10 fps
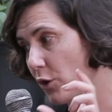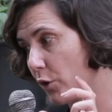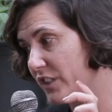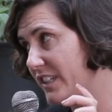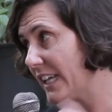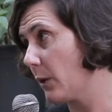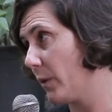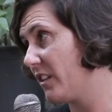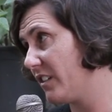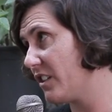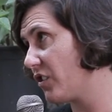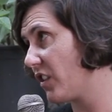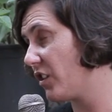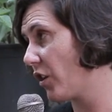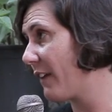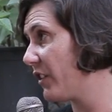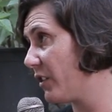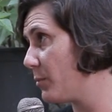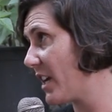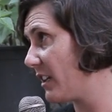you're dealing with decisions that don't have a
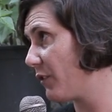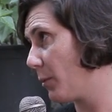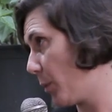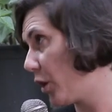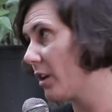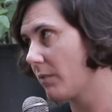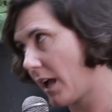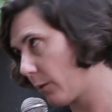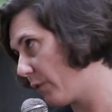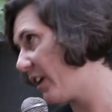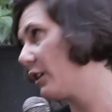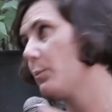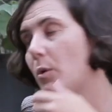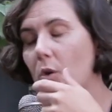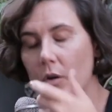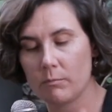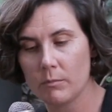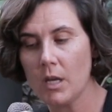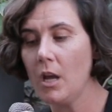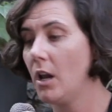subjective component, like revenge porn,
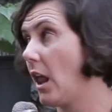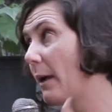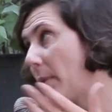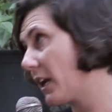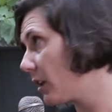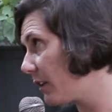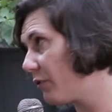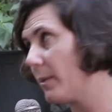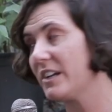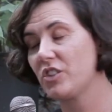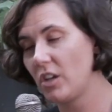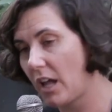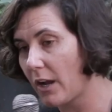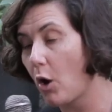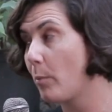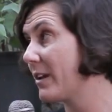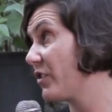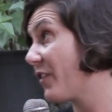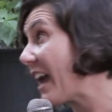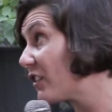like medical information, like a whole bunch
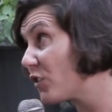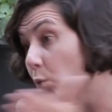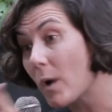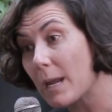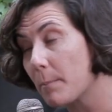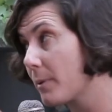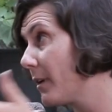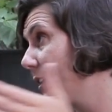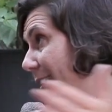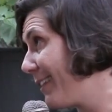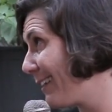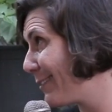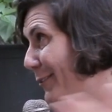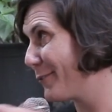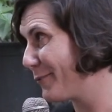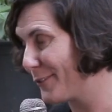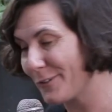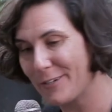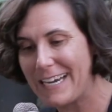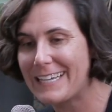of that sweep, that sort of you know
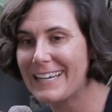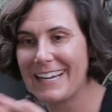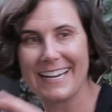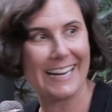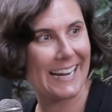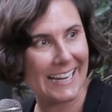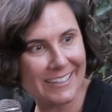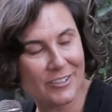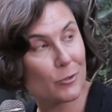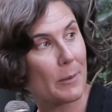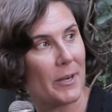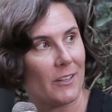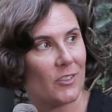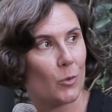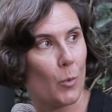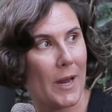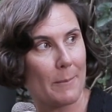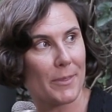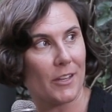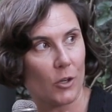in, indiscriminate sweep
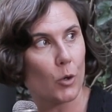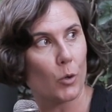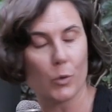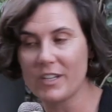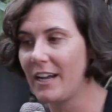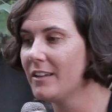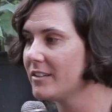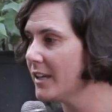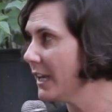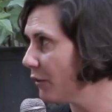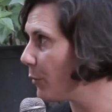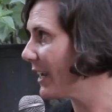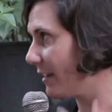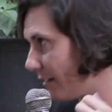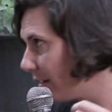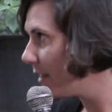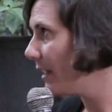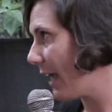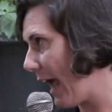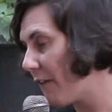that Google does, if we can
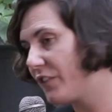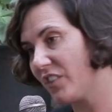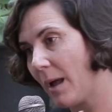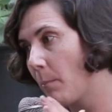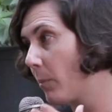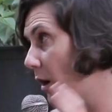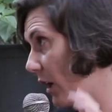have some